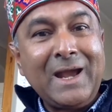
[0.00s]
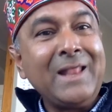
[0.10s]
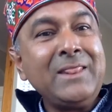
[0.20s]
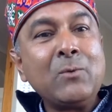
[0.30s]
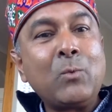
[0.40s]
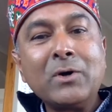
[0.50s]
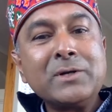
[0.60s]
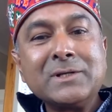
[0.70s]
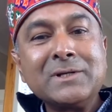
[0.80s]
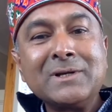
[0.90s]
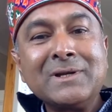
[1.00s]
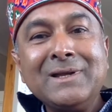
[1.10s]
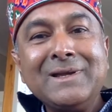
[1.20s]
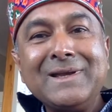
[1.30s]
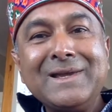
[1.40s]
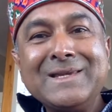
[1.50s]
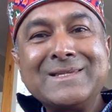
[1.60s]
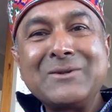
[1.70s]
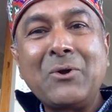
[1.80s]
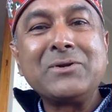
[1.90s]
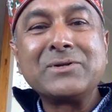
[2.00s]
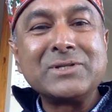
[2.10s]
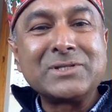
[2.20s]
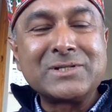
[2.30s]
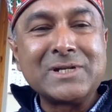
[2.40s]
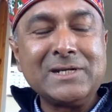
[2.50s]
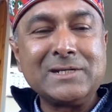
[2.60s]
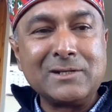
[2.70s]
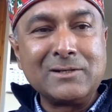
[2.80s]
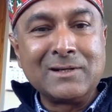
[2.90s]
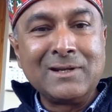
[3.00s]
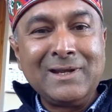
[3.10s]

and the water is not restricted.